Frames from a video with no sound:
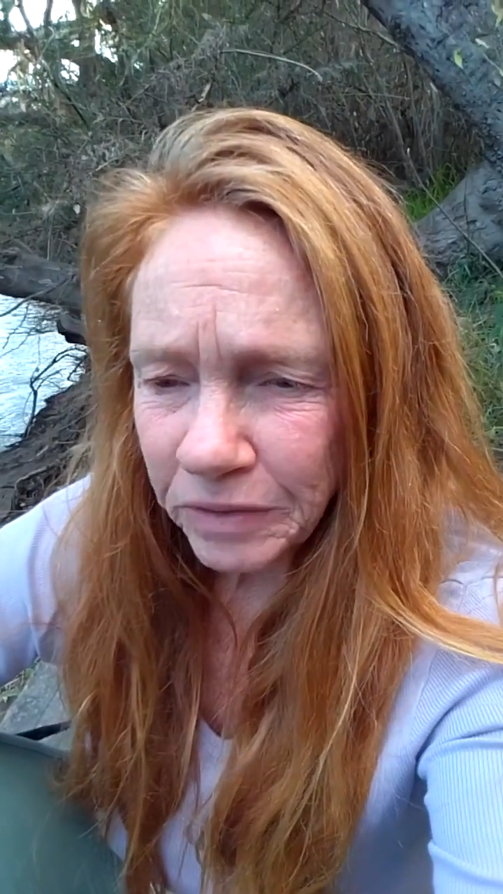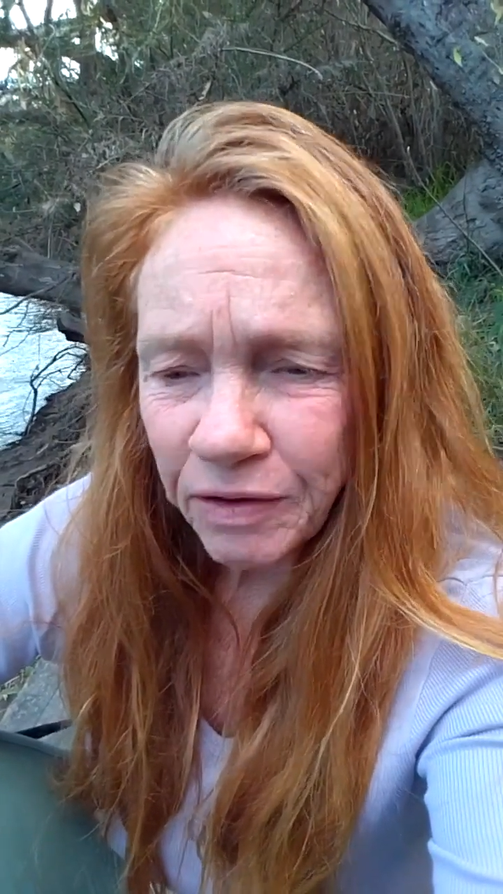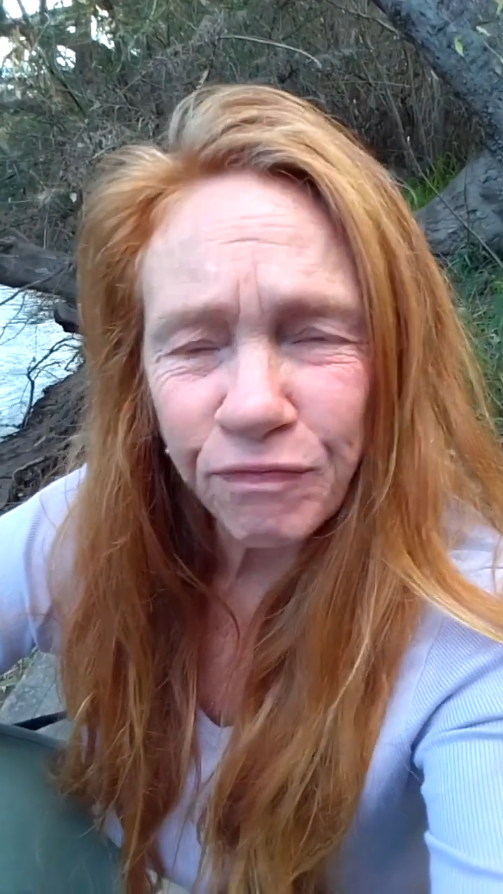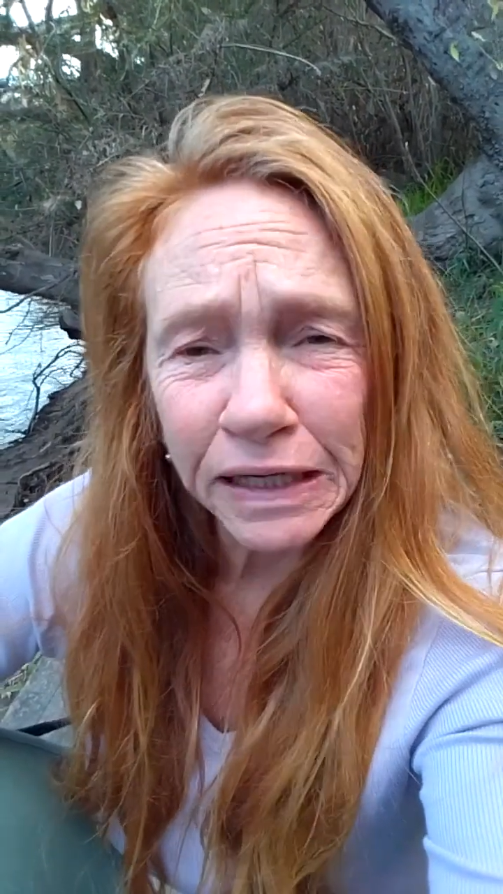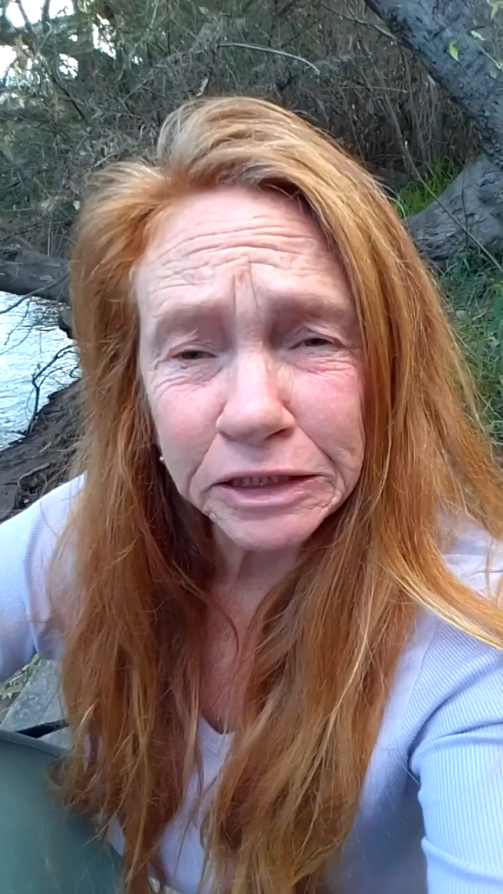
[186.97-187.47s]

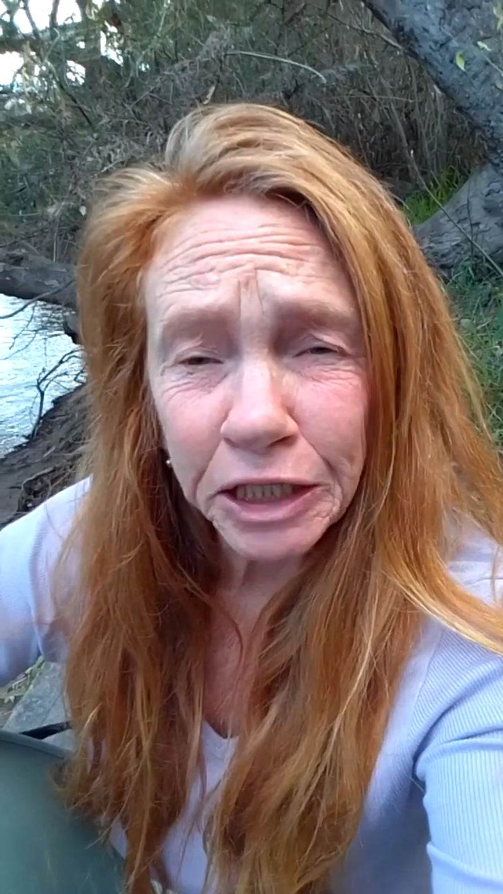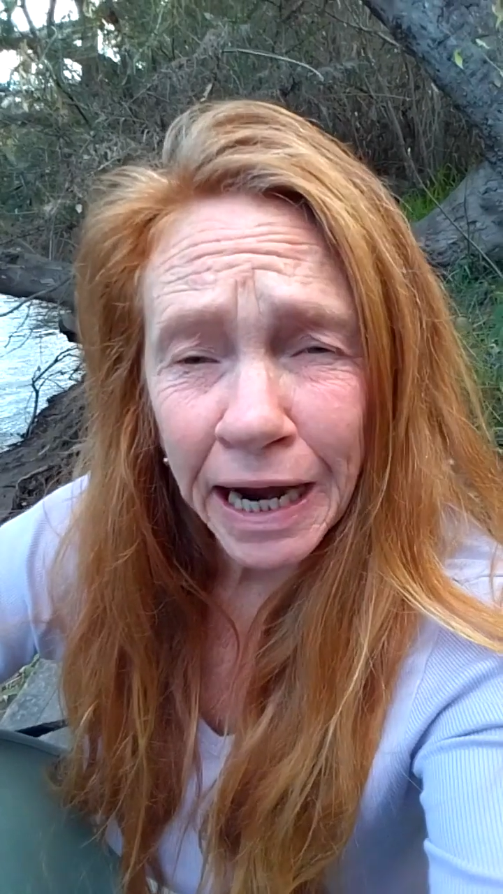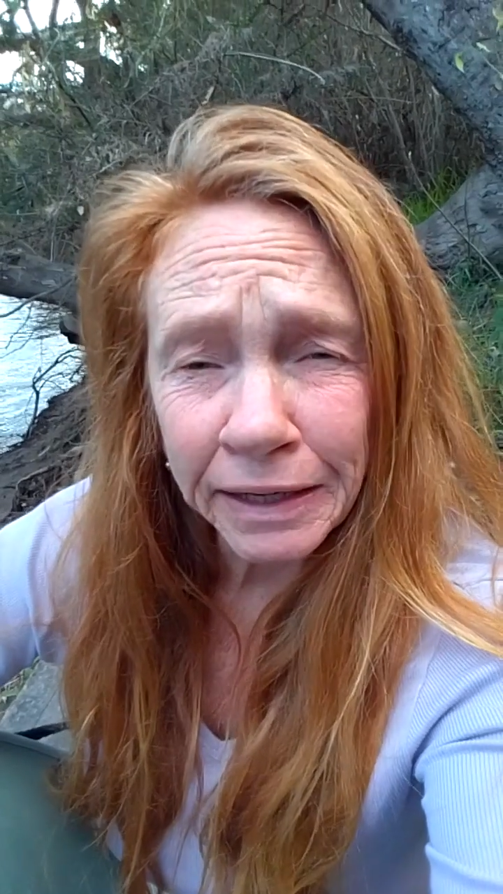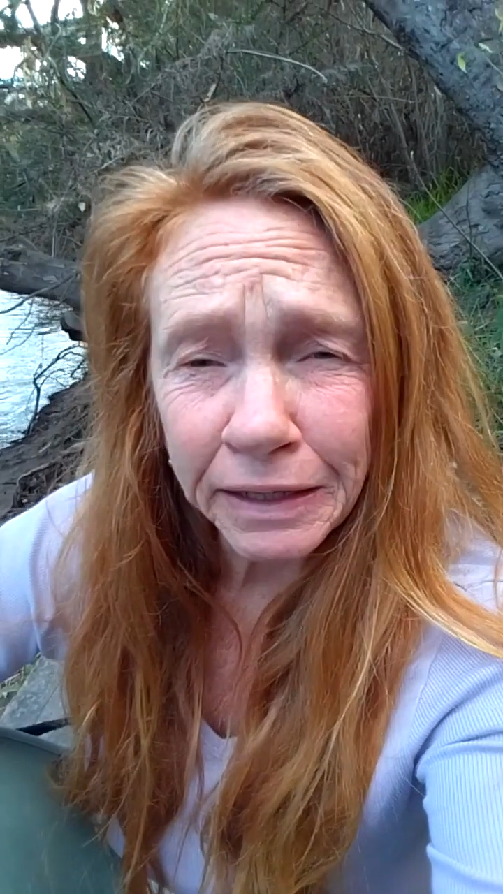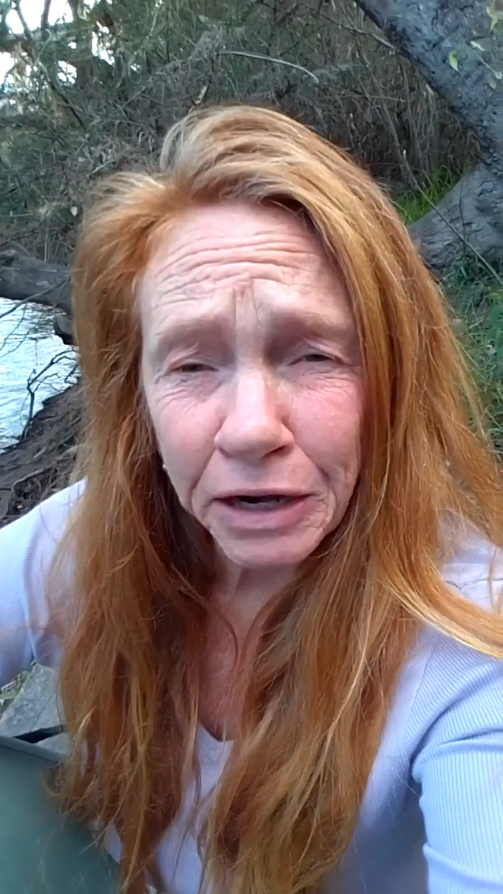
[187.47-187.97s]
evicted
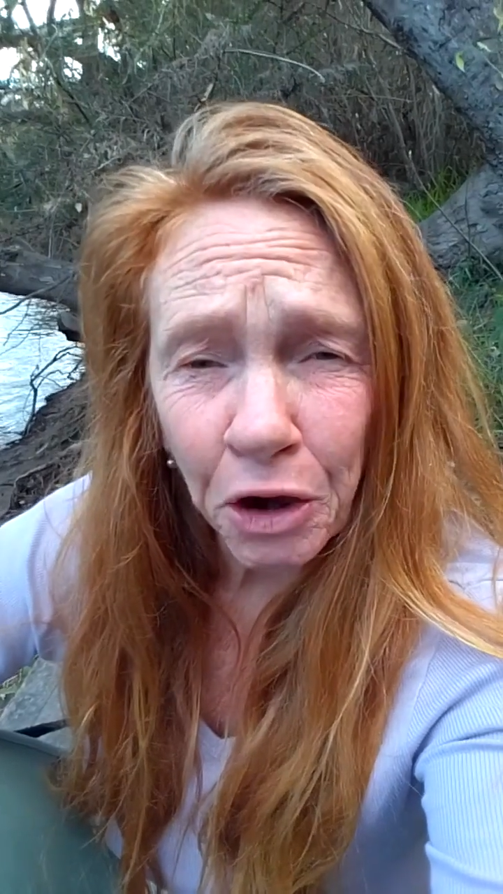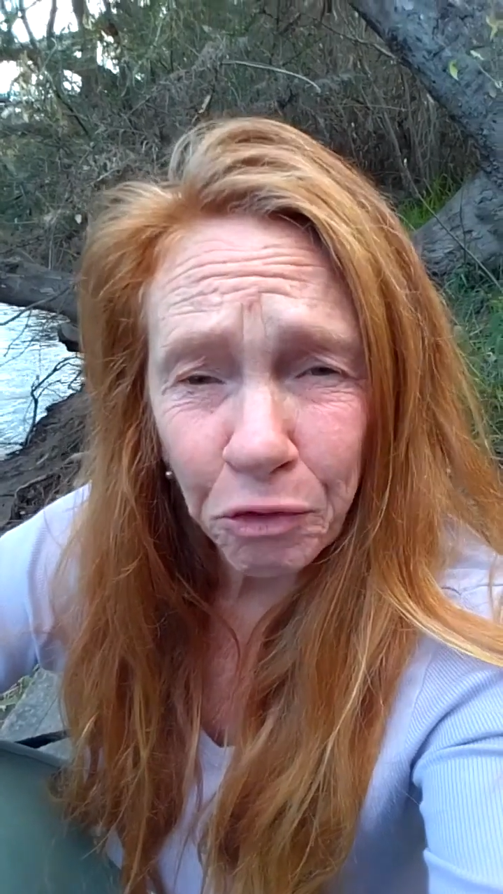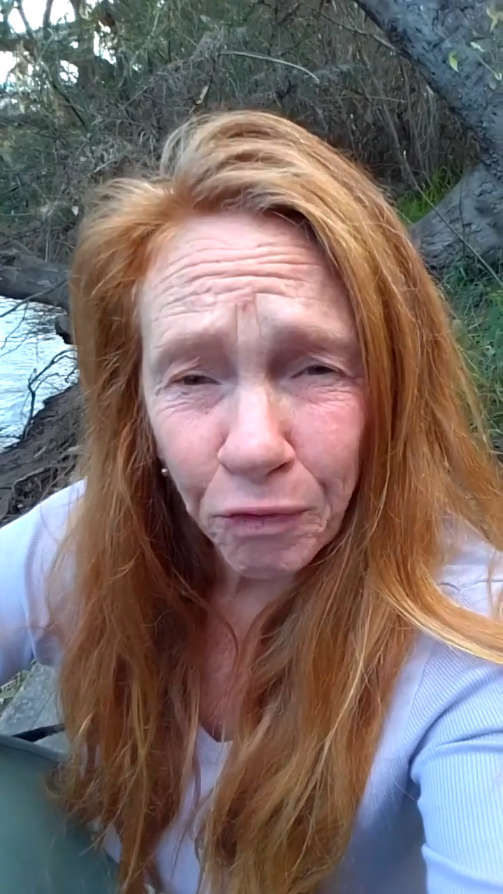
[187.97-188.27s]
under no